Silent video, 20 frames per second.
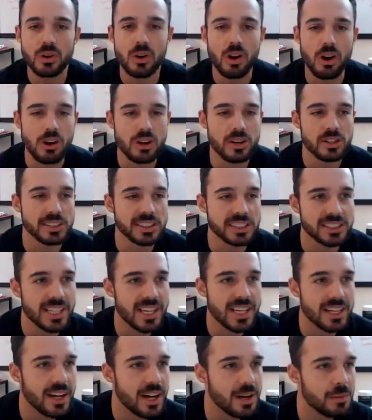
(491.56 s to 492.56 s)
harder to
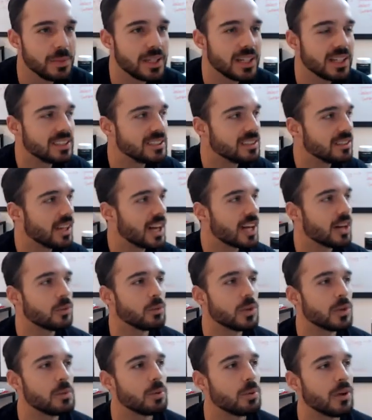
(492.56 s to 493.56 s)
set up because a lot of
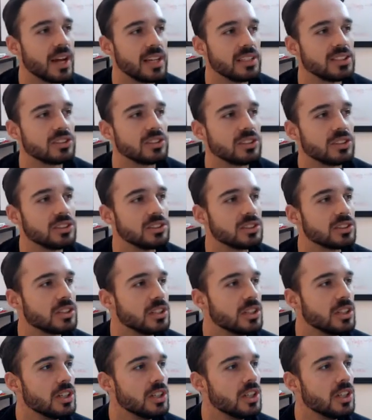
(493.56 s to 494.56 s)
repricers
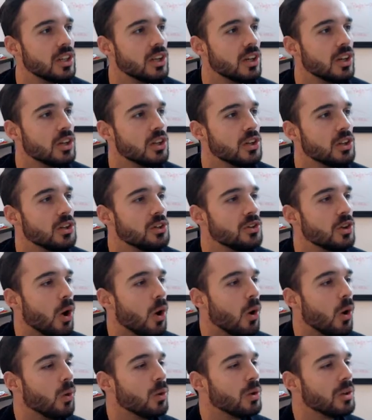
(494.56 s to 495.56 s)

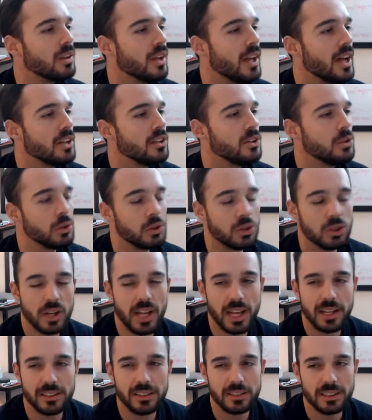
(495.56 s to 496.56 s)
don't let you
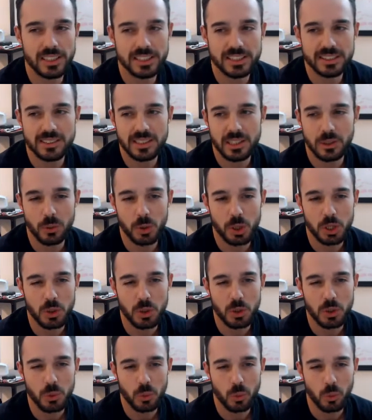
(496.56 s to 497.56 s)
create a listing where
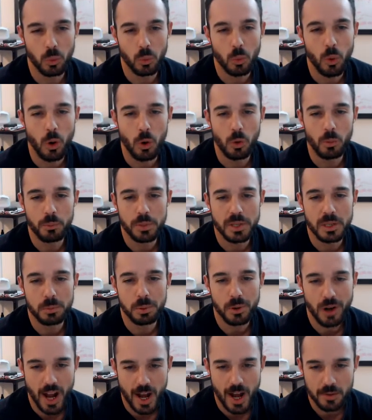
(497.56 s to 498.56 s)
you won't be
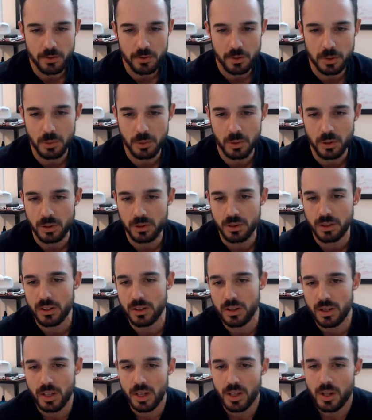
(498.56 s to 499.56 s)
profitable.
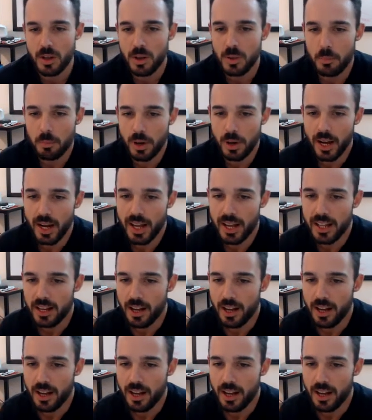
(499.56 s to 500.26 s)
But